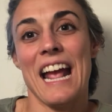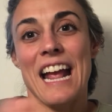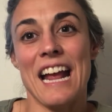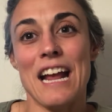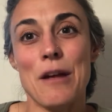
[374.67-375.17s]

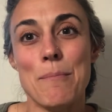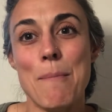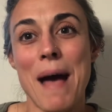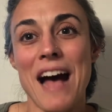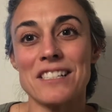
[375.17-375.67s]
a
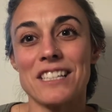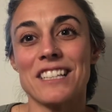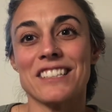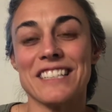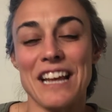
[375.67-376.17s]

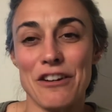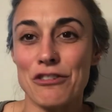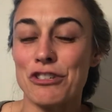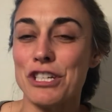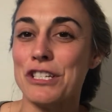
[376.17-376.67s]
masculine
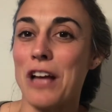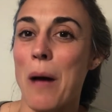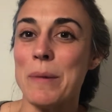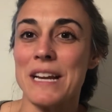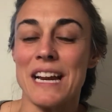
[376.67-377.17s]
energy
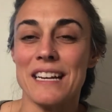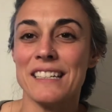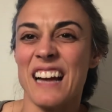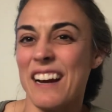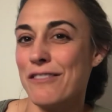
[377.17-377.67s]
dominated
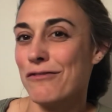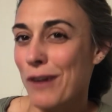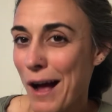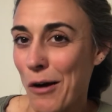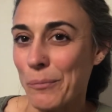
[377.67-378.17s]
kind of
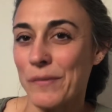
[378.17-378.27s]
realm,